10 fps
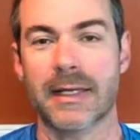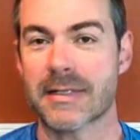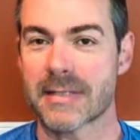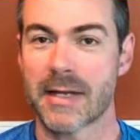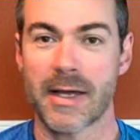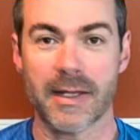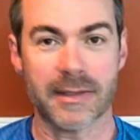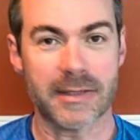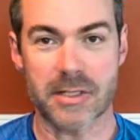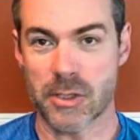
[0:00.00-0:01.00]
It's not
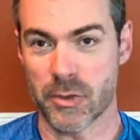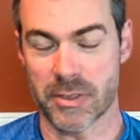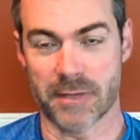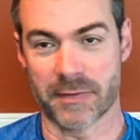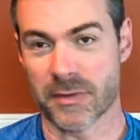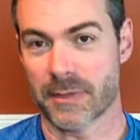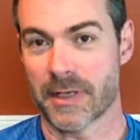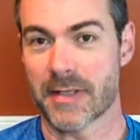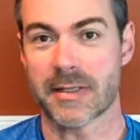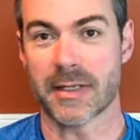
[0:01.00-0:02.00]
this huge difference. I'm
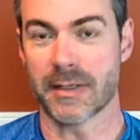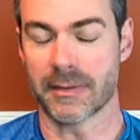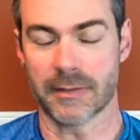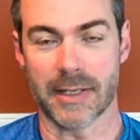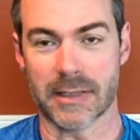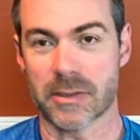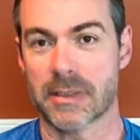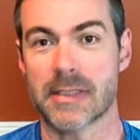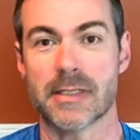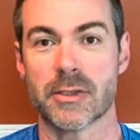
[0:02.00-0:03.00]
not saying like
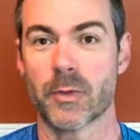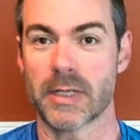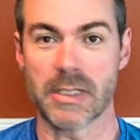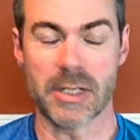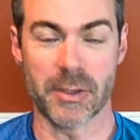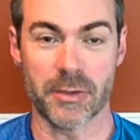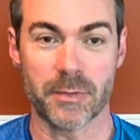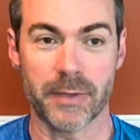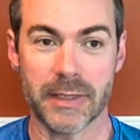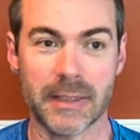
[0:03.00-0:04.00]
10, 20 years.
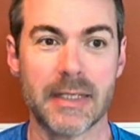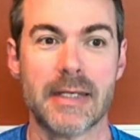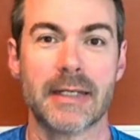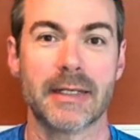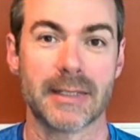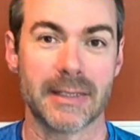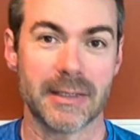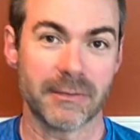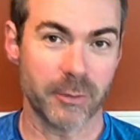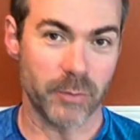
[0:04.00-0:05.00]
But again,
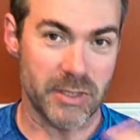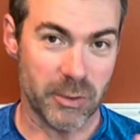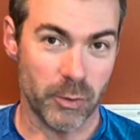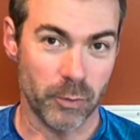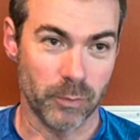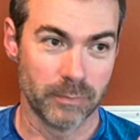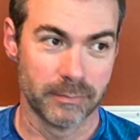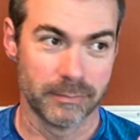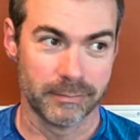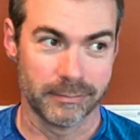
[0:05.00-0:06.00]
if it was so
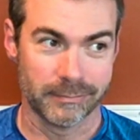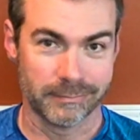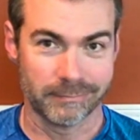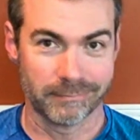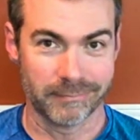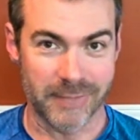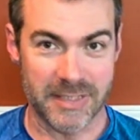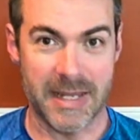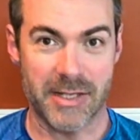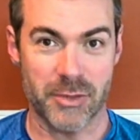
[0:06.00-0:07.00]

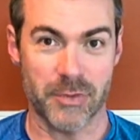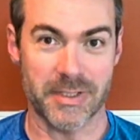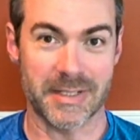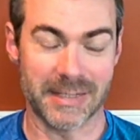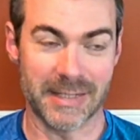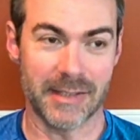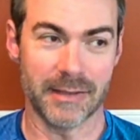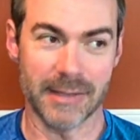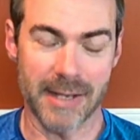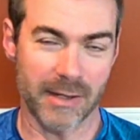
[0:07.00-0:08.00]
disastrous and
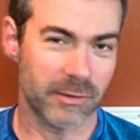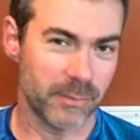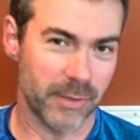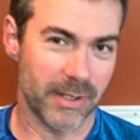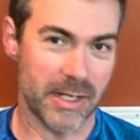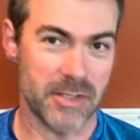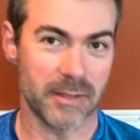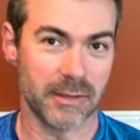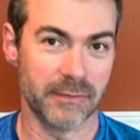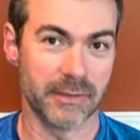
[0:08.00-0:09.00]
deadly, how come they're actually
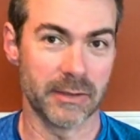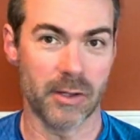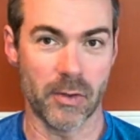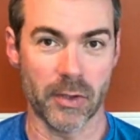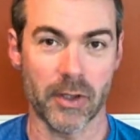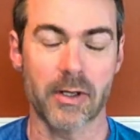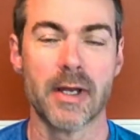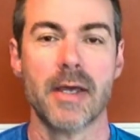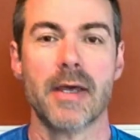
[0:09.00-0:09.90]
living longer?